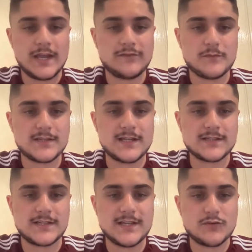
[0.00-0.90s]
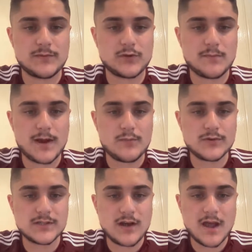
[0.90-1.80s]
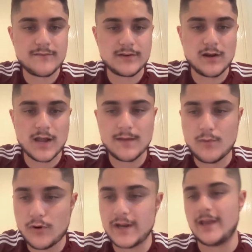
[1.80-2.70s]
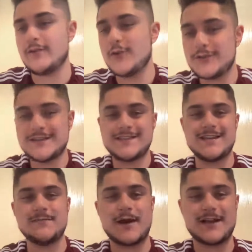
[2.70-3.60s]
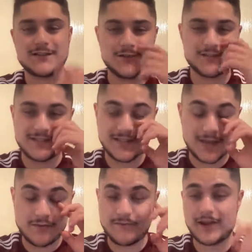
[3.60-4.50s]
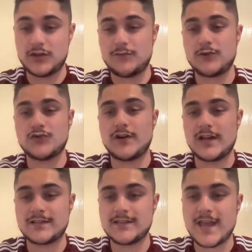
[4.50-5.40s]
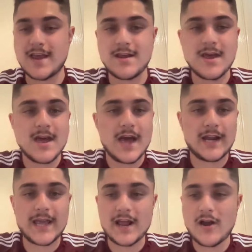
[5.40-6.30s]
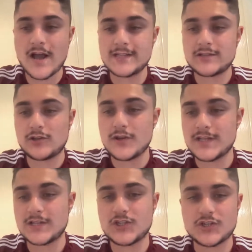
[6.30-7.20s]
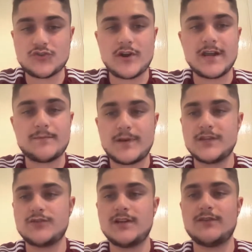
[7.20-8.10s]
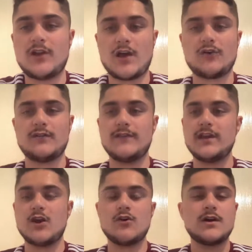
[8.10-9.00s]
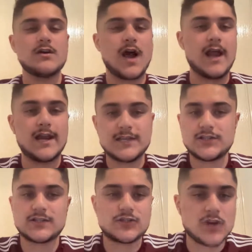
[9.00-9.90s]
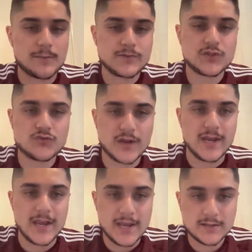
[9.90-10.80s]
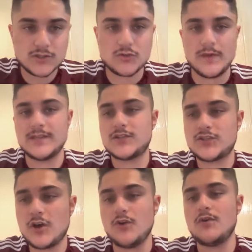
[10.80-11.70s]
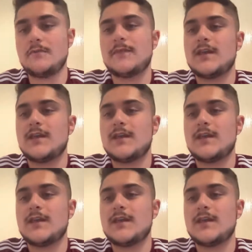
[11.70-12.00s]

Infamous Links, I see Cryptobible is live and I am on it. Good to see you, man. That's good to see you. Thank you for joining us again. And again, guys, those that are just joining, please do leave a like on the video and let's just jump straight into it. So